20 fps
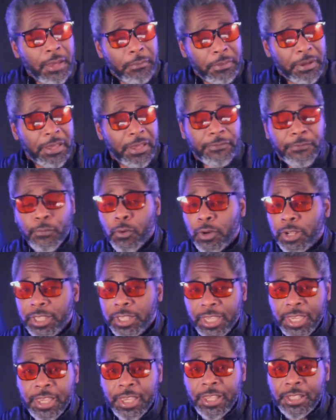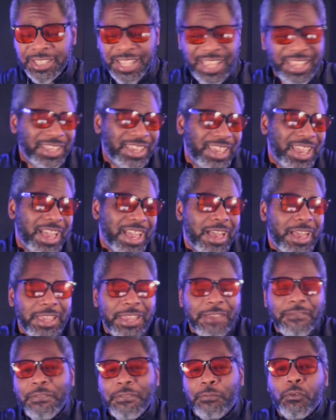but for kids, and yeah,
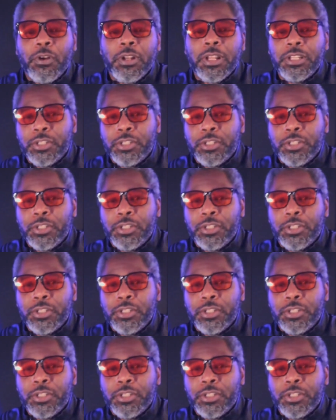even for an